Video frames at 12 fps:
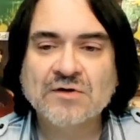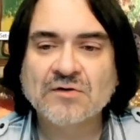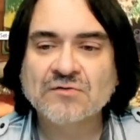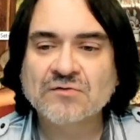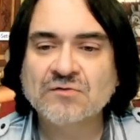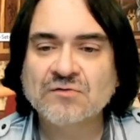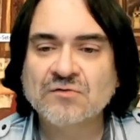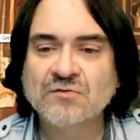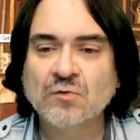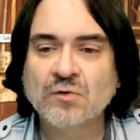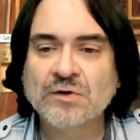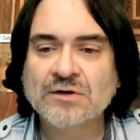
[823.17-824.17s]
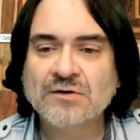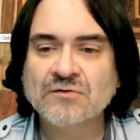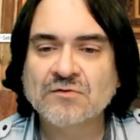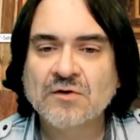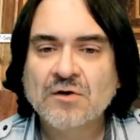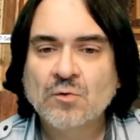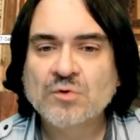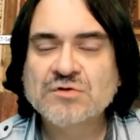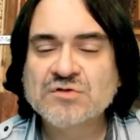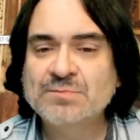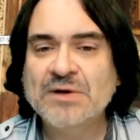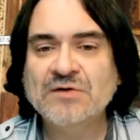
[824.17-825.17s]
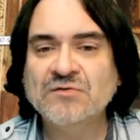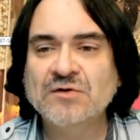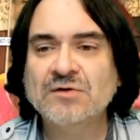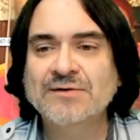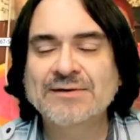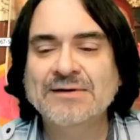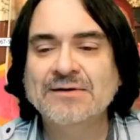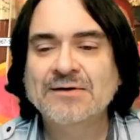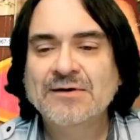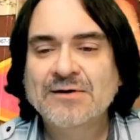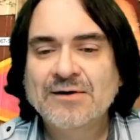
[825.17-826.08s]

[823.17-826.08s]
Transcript: Yes, this is a Storykins, which is basically